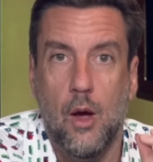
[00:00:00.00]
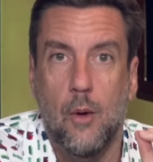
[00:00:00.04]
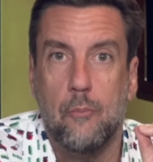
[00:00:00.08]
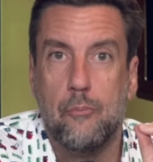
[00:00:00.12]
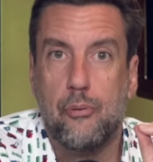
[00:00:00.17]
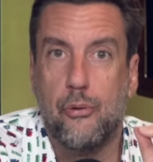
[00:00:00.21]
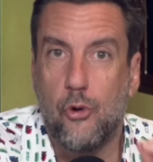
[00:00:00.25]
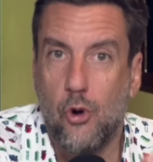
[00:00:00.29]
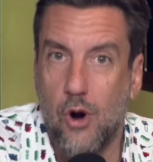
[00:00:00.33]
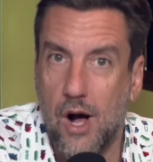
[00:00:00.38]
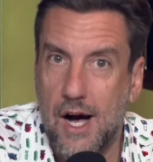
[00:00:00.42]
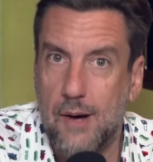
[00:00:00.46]

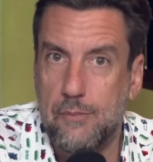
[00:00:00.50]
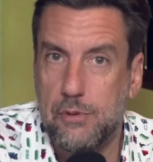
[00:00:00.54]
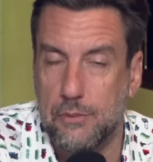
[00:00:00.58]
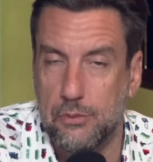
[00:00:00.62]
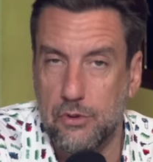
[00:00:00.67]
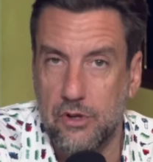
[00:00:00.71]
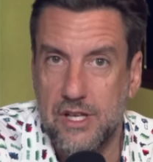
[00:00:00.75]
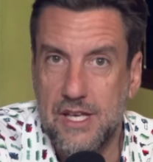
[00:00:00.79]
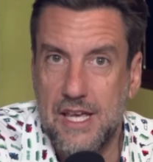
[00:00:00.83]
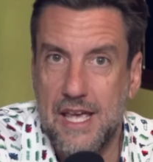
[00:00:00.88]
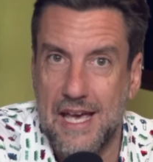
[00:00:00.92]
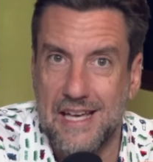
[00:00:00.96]

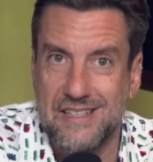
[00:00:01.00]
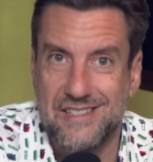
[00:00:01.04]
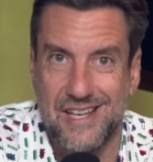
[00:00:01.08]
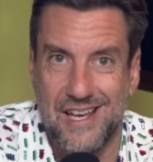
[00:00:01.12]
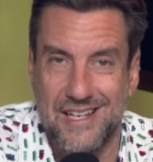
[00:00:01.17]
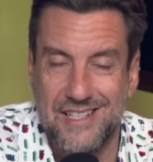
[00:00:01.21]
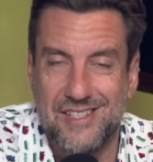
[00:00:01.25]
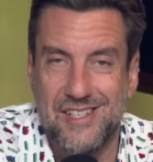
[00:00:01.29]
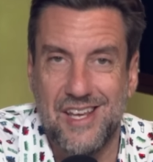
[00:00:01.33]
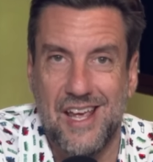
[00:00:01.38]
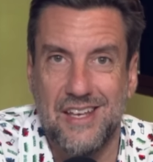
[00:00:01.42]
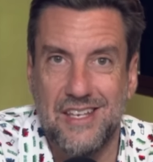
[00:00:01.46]
Probably, as I
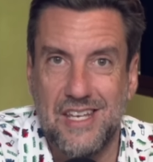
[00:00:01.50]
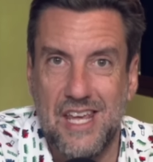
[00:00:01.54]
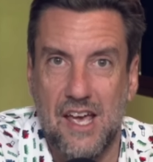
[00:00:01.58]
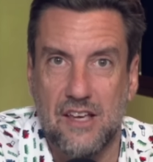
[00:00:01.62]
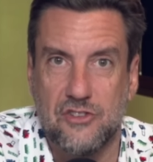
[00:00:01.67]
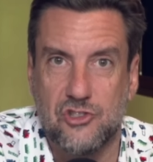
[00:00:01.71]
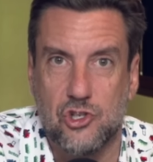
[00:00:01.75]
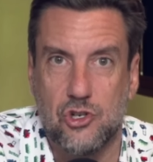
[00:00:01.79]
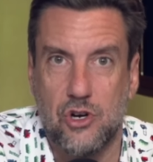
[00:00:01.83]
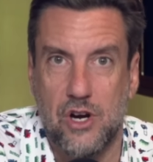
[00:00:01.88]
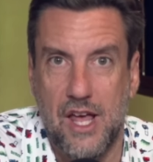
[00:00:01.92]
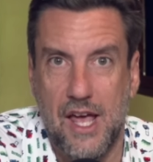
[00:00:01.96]
said
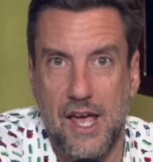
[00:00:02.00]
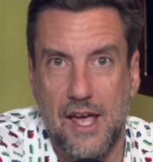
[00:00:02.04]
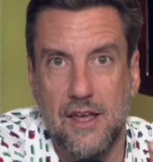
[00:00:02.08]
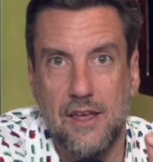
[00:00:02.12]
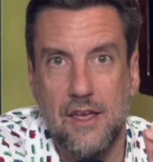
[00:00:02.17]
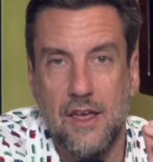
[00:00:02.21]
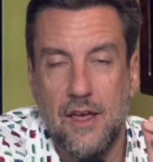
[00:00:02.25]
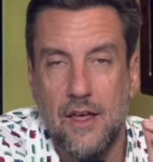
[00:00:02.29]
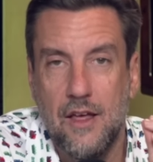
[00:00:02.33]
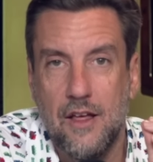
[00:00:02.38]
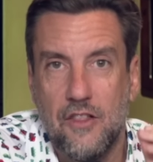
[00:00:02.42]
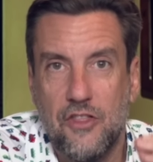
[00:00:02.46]
yesterday,
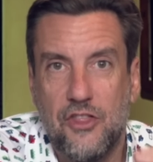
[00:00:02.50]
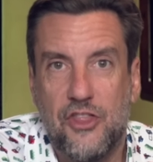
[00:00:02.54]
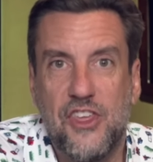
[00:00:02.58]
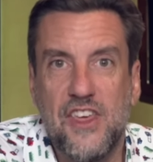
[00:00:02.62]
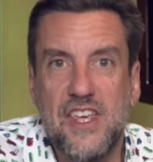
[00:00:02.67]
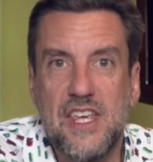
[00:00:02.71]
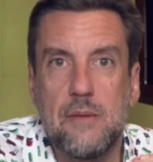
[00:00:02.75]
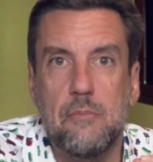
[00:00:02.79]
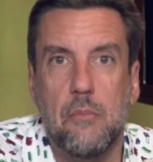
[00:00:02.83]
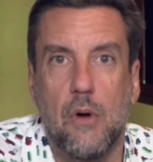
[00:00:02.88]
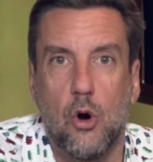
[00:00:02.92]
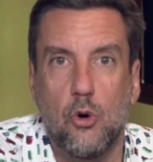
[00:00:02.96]

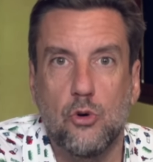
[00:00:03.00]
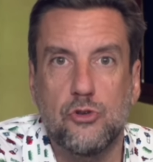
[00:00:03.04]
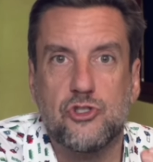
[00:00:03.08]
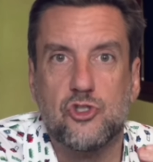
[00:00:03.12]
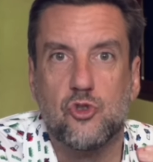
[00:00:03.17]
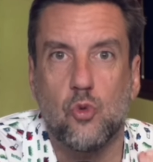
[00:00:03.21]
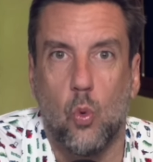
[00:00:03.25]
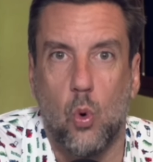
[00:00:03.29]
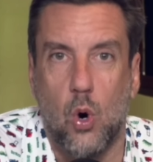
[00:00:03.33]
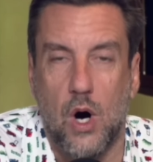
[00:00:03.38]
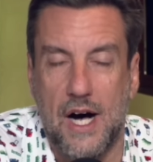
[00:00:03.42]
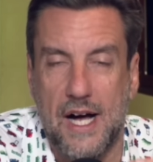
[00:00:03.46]
the most
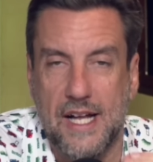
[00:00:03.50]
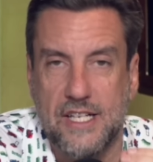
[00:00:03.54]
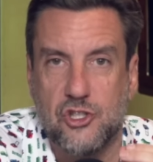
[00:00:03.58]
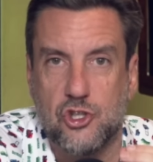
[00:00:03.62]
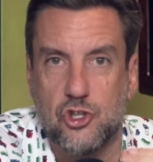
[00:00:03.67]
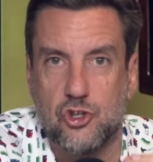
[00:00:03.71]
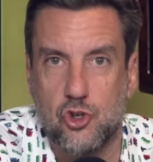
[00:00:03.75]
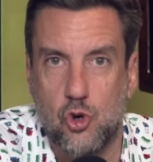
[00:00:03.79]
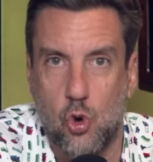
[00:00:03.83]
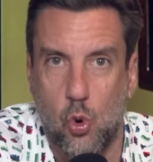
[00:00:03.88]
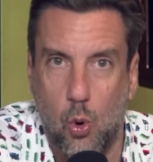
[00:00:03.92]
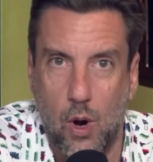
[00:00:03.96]

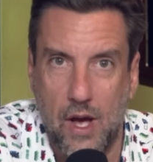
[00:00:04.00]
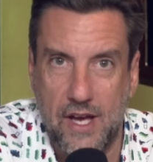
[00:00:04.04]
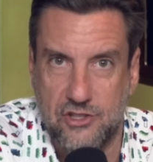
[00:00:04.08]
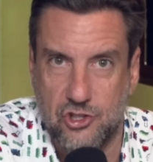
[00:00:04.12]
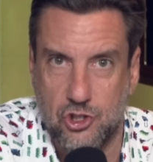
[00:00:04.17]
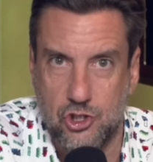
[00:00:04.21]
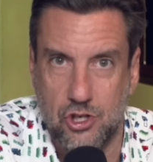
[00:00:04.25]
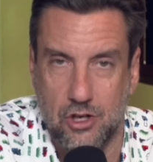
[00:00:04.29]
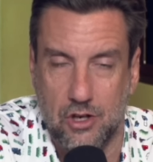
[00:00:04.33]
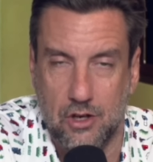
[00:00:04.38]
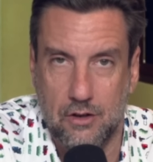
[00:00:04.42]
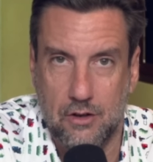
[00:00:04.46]
watched
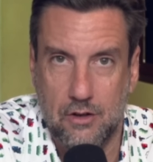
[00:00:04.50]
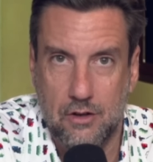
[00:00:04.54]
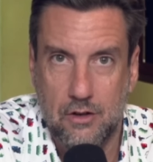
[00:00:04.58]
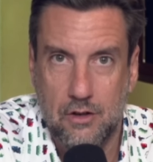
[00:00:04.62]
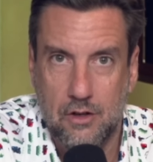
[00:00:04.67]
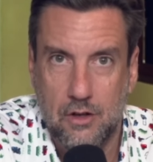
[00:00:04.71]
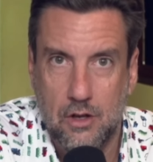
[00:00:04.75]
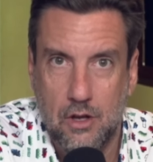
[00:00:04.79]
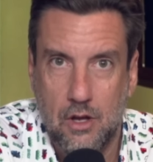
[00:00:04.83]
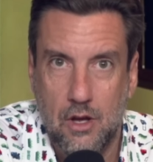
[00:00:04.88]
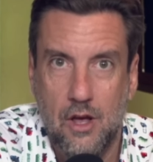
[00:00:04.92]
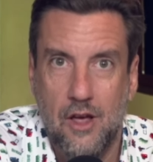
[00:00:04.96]
question
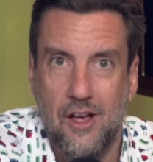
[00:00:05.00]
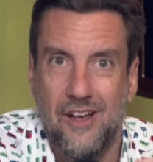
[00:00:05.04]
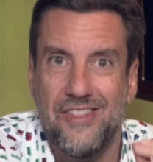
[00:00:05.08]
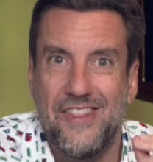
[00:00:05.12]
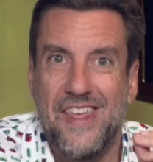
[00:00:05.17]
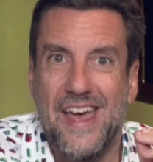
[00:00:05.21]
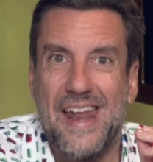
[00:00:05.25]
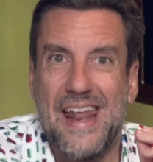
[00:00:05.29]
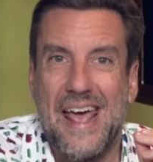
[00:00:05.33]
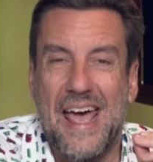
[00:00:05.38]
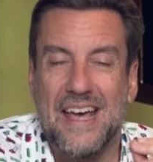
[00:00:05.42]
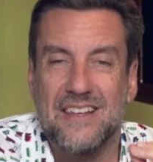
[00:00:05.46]

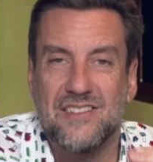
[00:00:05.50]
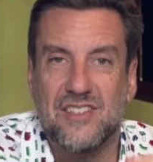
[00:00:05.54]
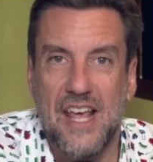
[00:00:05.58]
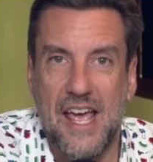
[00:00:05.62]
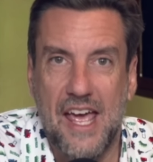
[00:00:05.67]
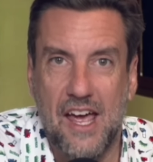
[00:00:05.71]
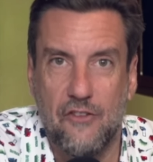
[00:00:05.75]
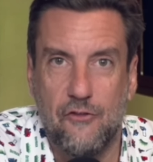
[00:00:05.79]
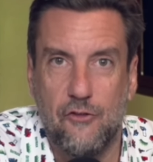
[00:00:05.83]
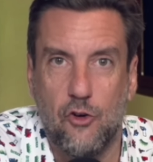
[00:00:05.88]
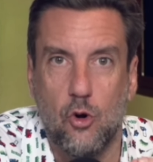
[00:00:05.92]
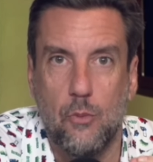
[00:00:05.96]
that has
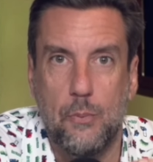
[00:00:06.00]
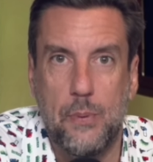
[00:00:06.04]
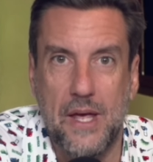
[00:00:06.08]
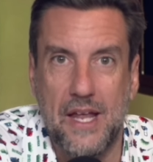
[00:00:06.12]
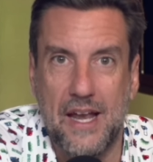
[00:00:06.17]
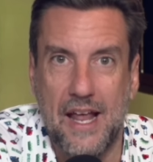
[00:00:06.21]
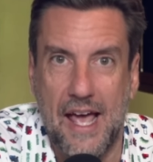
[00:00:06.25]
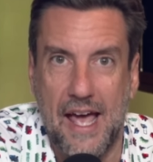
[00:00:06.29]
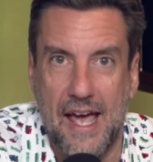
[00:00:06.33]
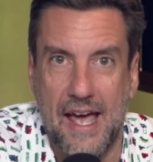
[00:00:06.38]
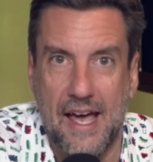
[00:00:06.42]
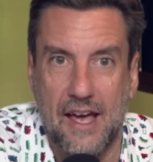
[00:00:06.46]
ever been
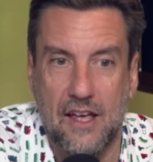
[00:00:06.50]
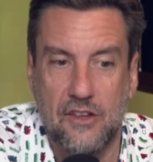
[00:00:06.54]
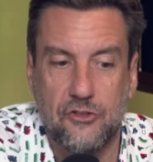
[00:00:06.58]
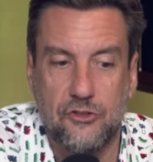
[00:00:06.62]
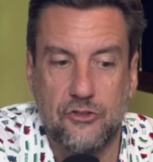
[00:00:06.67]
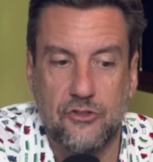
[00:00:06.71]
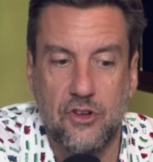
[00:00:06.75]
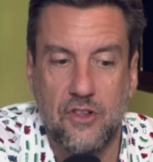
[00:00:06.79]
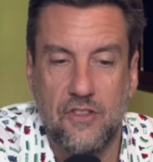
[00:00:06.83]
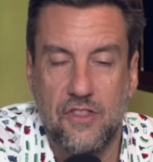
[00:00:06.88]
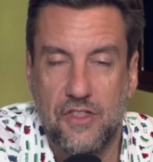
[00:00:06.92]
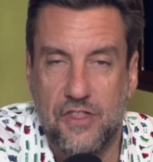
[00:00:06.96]

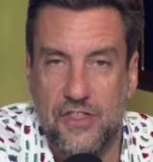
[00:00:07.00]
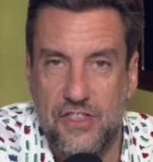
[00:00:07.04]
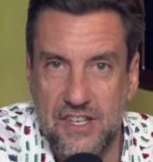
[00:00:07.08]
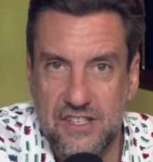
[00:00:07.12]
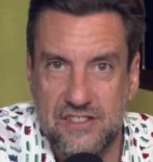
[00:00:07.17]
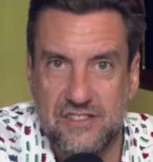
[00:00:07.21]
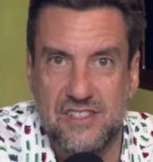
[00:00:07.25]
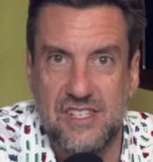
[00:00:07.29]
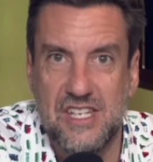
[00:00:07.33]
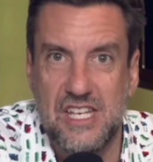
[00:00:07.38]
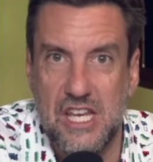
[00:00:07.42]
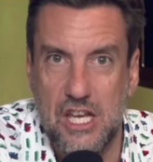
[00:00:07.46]
asked
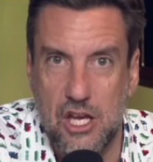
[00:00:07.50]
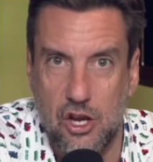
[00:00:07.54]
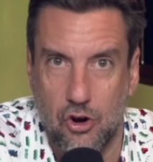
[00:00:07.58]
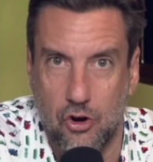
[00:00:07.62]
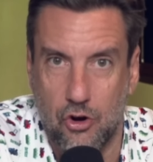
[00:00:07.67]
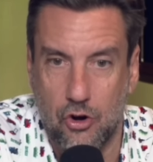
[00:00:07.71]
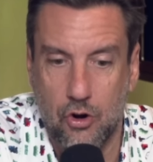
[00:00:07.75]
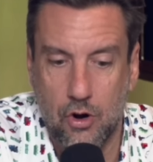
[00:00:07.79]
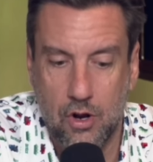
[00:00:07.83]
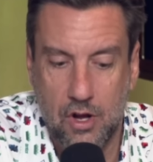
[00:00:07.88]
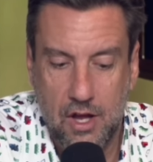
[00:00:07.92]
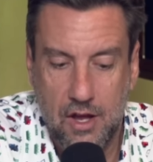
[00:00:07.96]
this
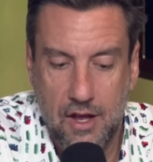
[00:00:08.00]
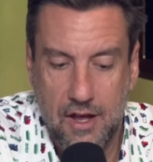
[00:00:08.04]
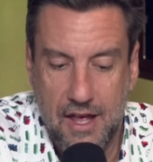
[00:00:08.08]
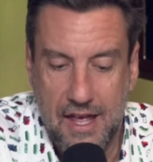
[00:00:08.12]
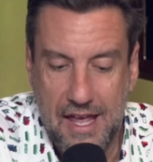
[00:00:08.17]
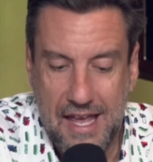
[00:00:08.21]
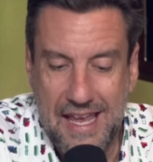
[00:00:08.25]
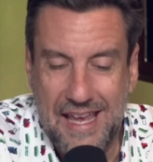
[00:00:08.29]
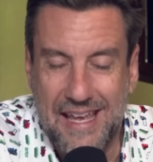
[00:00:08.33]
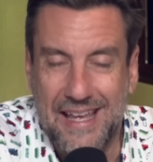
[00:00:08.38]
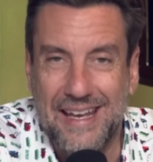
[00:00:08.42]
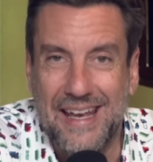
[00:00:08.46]
year
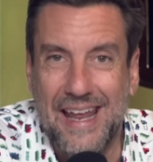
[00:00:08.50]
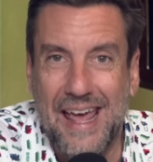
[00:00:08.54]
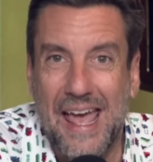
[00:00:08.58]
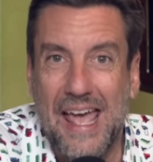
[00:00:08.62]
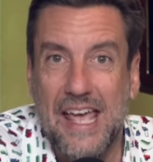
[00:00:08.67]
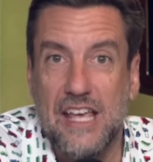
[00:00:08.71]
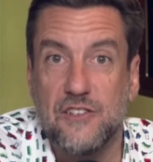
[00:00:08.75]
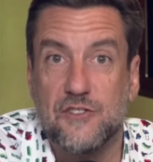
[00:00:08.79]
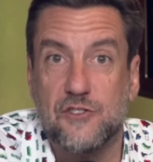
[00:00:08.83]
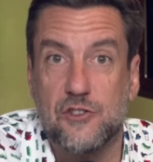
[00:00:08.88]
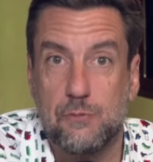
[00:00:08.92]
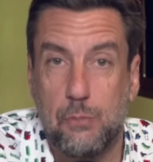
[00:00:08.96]
in
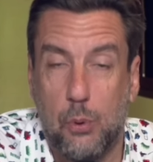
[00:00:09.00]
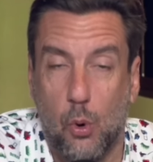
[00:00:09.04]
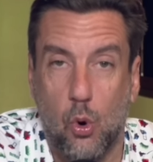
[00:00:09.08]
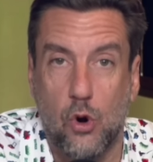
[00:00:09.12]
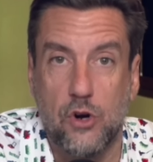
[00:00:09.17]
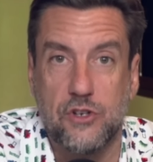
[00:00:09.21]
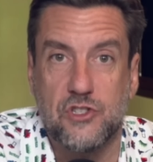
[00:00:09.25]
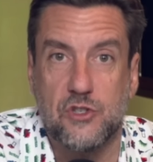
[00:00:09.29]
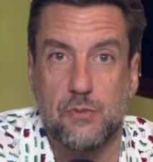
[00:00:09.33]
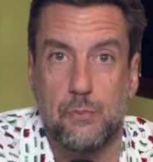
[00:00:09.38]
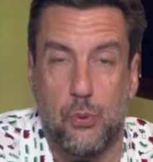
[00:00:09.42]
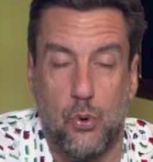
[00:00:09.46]
a
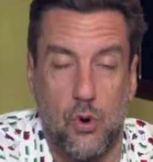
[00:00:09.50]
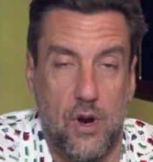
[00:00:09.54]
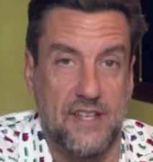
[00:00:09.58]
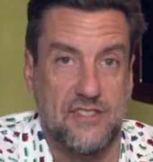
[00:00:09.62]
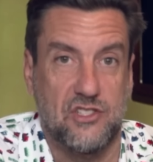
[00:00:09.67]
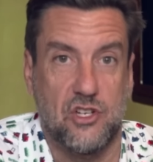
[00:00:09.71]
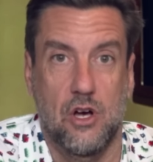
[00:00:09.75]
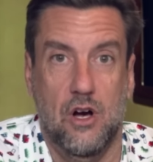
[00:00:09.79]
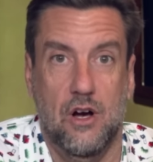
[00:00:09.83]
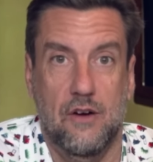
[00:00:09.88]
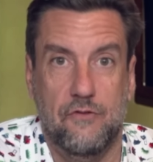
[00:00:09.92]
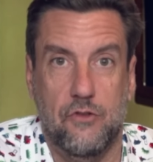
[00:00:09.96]
sports press
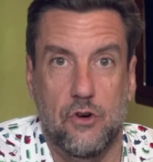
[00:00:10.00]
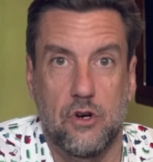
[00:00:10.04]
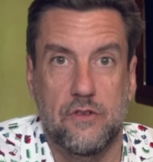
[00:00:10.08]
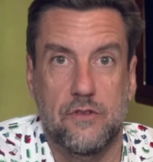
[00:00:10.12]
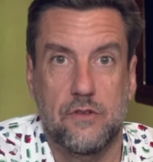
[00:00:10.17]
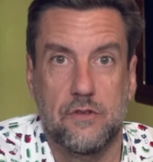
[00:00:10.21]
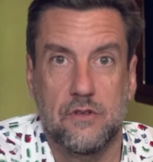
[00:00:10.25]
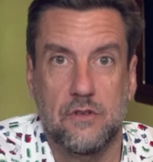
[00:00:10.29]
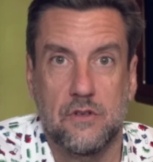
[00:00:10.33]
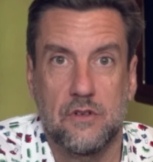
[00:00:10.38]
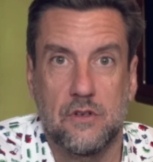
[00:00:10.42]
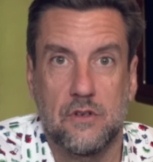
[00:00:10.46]

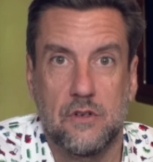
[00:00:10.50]
conference.